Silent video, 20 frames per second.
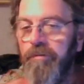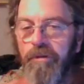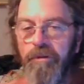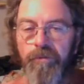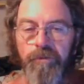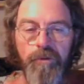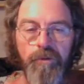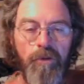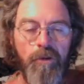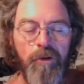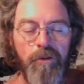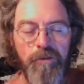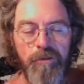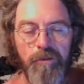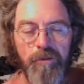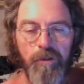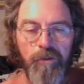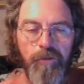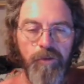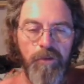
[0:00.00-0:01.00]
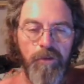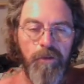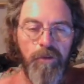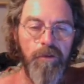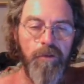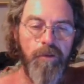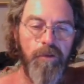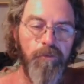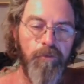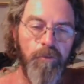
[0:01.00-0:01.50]
even if you are starving,
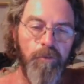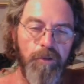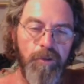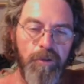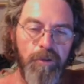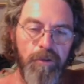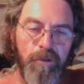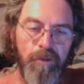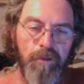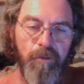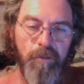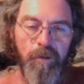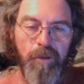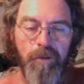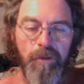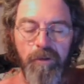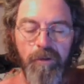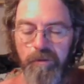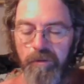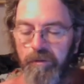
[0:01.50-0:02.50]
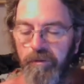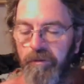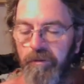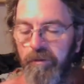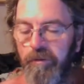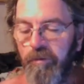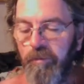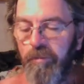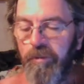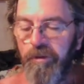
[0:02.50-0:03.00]
give him it in anyway. The
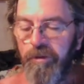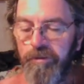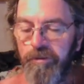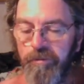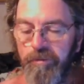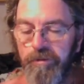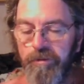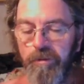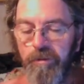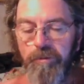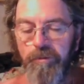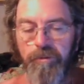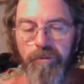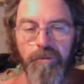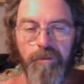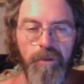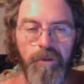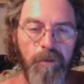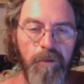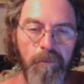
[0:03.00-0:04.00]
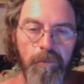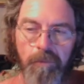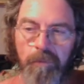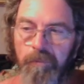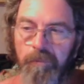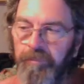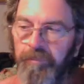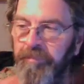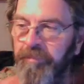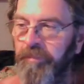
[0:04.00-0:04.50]
Lord will bless you with something to eat.
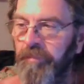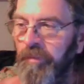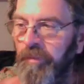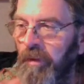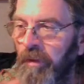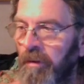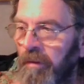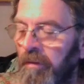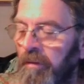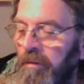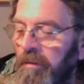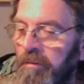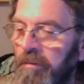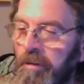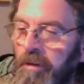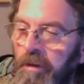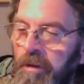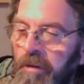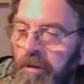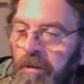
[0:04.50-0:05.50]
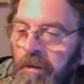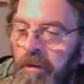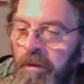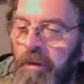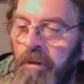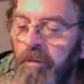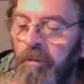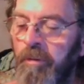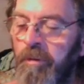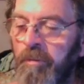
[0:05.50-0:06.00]
Okay.
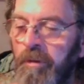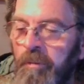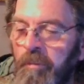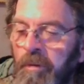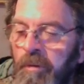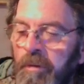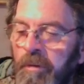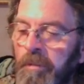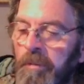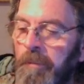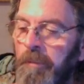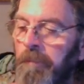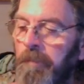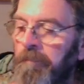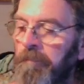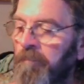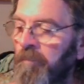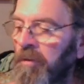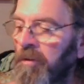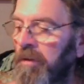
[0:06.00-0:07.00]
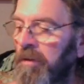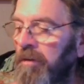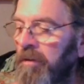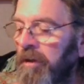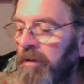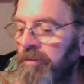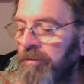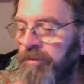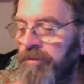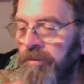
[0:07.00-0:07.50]
Remember
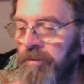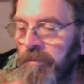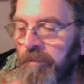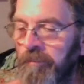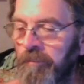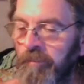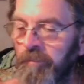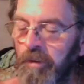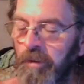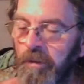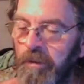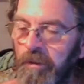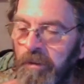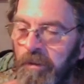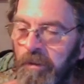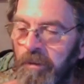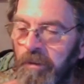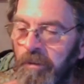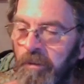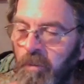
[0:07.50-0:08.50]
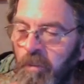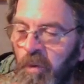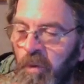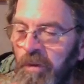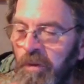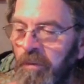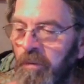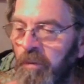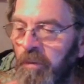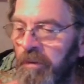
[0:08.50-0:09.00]
Elijah and the
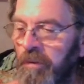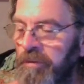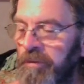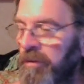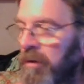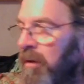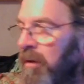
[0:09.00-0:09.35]
widow and her